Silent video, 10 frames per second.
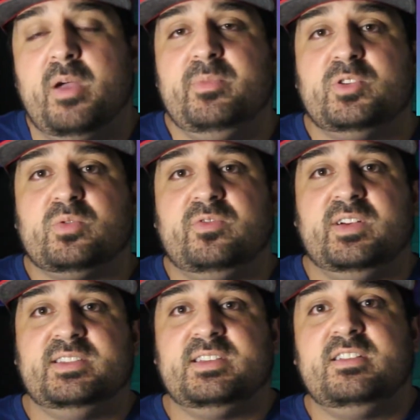about mutual
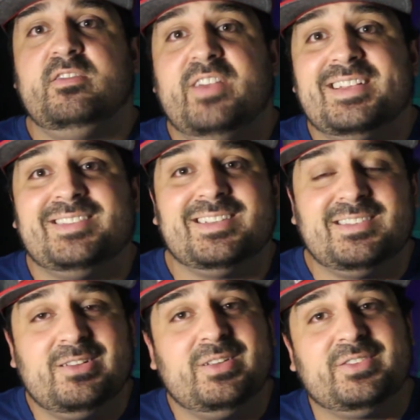funds and invest
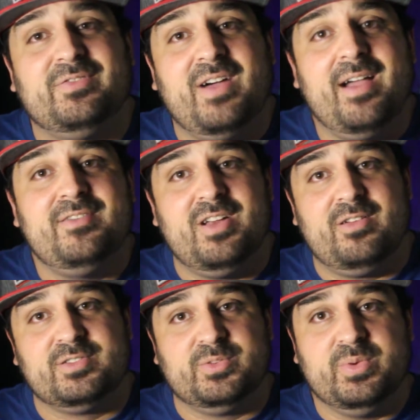as little as
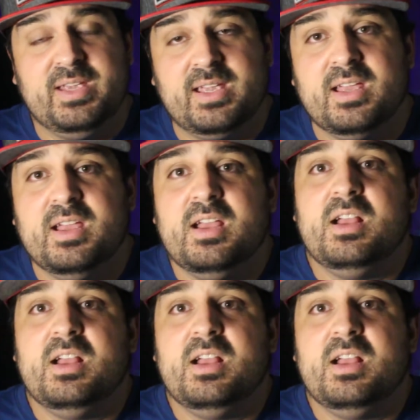$5 a week.